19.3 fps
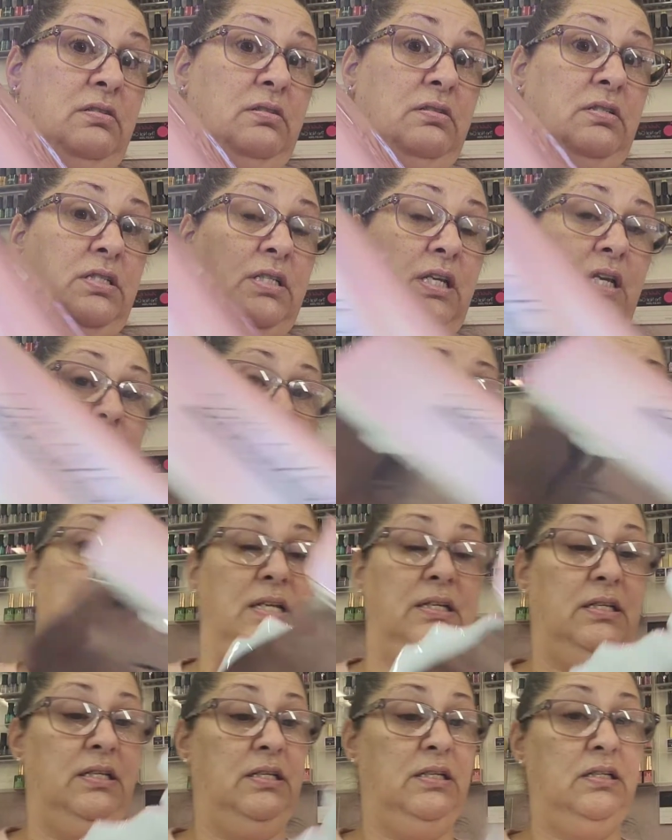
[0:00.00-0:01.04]
to get what they
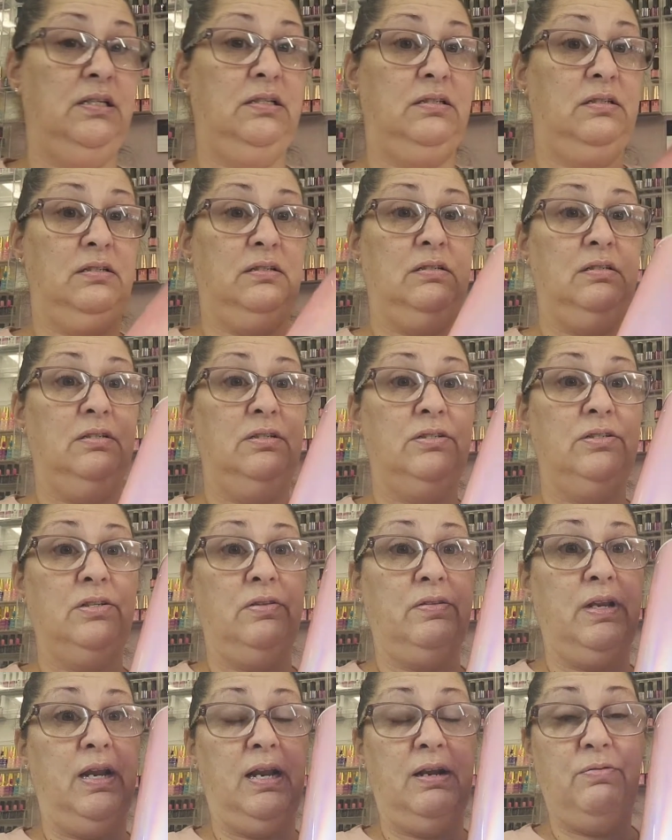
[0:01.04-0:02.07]
need so
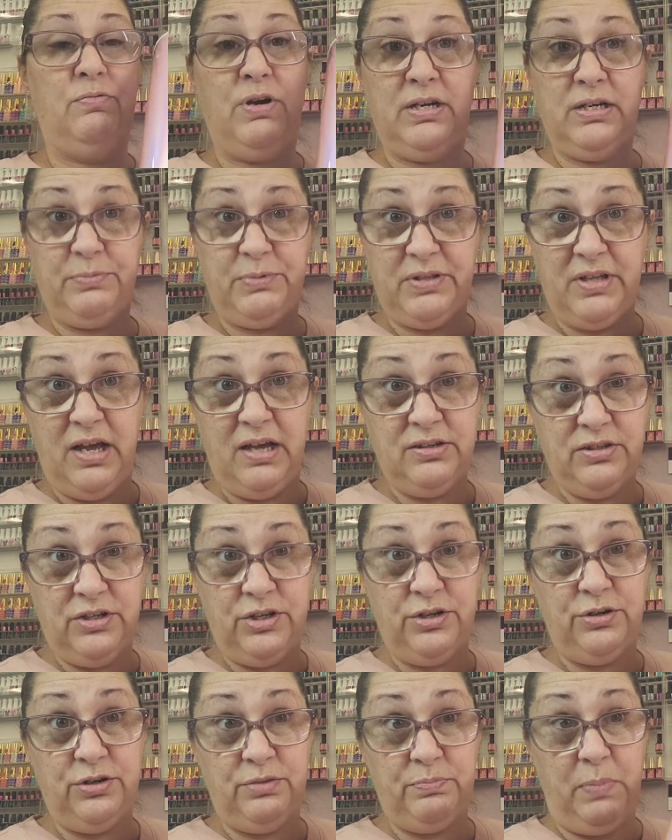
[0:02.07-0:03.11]
that I don't wind up with
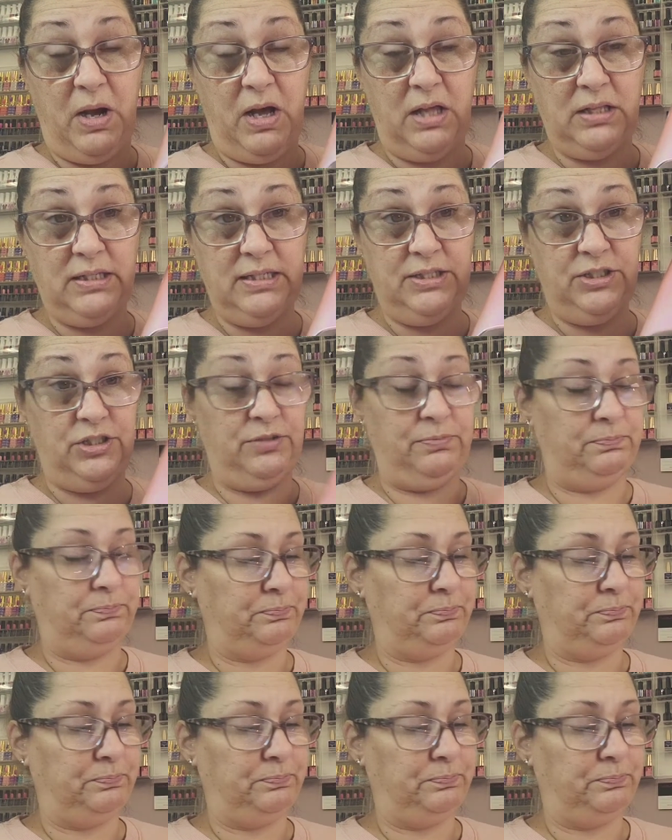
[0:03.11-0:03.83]
uncured polish.